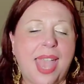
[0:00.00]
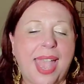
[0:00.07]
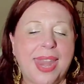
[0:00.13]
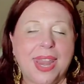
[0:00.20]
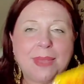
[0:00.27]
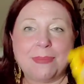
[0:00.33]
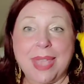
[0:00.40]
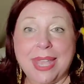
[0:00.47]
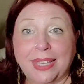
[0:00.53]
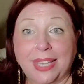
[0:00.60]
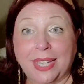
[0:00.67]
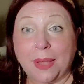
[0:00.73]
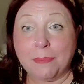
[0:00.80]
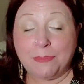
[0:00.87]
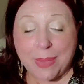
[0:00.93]
and I make
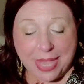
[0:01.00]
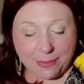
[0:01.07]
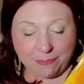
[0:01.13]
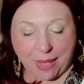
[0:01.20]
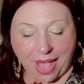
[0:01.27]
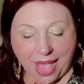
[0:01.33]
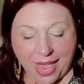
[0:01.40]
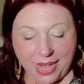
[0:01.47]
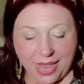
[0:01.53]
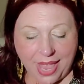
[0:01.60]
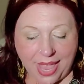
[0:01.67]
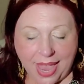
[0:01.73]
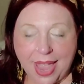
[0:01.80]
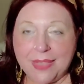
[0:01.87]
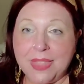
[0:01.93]
like a big pot
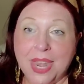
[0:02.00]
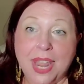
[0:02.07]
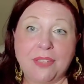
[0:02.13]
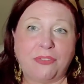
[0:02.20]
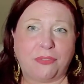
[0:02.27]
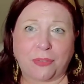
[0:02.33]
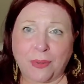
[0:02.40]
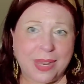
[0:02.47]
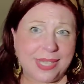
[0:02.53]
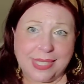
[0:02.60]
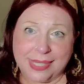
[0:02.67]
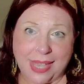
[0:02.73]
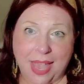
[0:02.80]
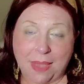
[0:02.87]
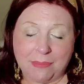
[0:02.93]
and then I
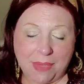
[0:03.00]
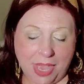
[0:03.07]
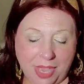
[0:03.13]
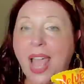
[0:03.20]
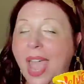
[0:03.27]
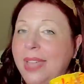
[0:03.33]
freeze some.